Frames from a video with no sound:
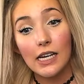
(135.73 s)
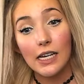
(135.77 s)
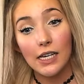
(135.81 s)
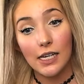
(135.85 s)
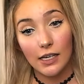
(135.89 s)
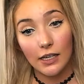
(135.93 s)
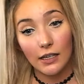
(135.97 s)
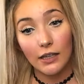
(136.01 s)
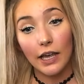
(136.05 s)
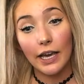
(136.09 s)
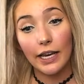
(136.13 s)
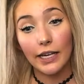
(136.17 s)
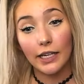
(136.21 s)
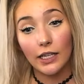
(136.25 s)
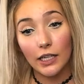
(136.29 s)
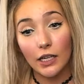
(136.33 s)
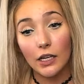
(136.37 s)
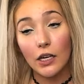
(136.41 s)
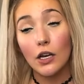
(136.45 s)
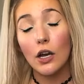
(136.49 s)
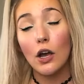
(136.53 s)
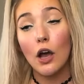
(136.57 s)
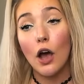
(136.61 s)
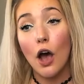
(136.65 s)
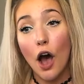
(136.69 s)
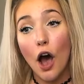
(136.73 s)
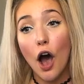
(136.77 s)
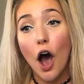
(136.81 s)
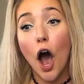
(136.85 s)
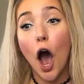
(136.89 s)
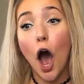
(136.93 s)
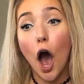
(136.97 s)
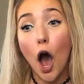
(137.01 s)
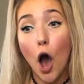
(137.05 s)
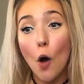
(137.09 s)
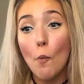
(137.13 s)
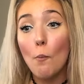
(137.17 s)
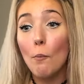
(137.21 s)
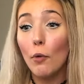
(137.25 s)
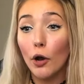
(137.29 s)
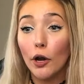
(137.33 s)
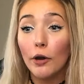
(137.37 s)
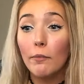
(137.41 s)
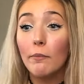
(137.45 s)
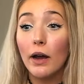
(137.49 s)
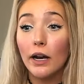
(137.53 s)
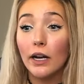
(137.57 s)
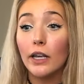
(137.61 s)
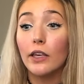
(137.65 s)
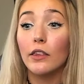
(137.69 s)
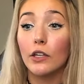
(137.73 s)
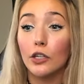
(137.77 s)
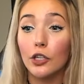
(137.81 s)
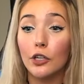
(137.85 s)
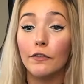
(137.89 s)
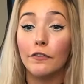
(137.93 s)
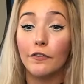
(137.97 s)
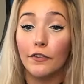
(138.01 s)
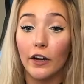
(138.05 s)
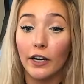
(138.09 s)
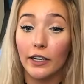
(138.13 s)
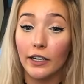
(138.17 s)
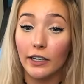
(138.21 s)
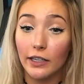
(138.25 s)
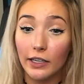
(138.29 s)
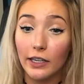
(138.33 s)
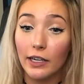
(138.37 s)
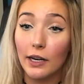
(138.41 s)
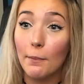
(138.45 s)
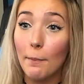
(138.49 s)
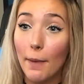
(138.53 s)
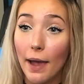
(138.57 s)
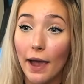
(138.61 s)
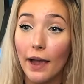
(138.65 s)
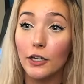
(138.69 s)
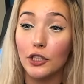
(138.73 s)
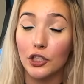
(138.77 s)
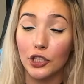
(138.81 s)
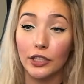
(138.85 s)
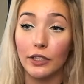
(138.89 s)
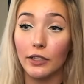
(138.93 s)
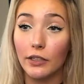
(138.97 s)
Like, more money than you fucking can imagine.